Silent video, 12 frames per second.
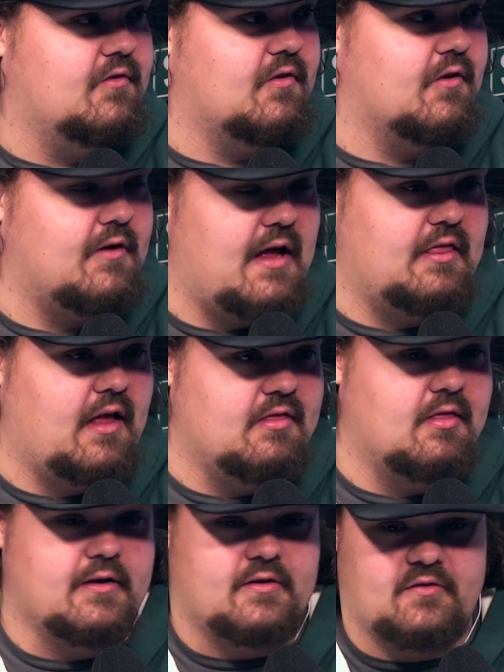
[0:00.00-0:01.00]
So I'd,
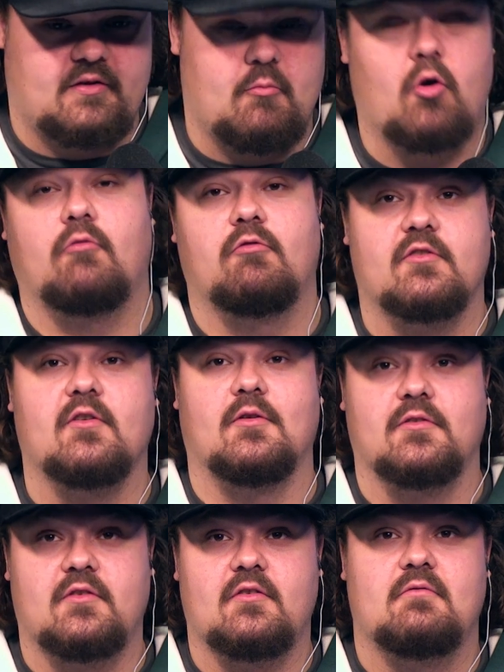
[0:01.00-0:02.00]
I'd like to see more
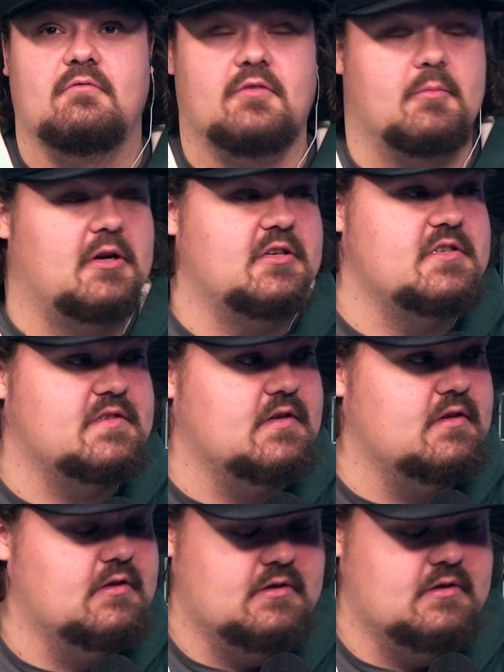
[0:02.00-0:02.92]
results from Hutchinson.